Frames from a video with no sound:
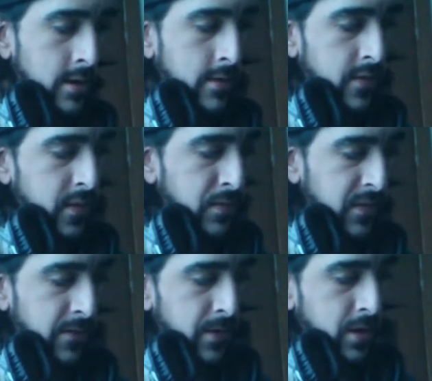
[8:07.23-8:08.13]

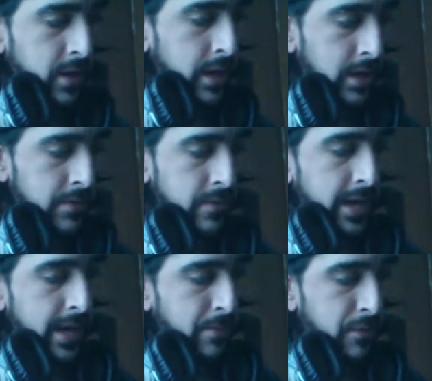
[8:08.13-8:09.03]
specifically
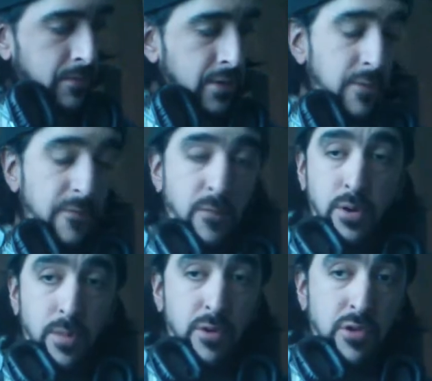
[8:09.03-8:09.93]
like for
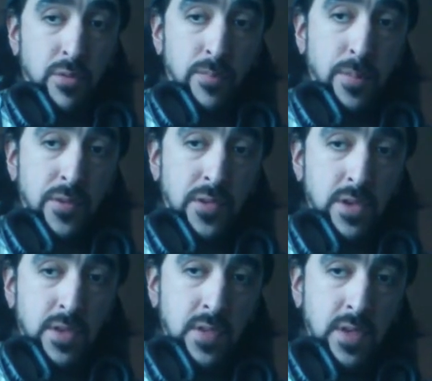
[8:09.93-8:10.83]
commercial
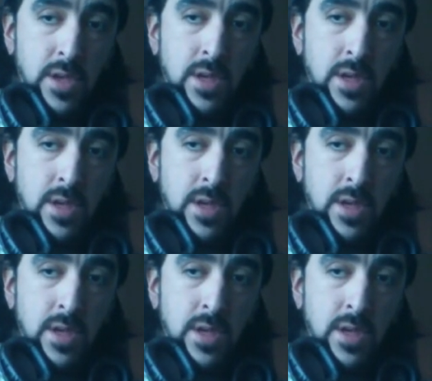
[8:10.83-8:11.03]
purposes,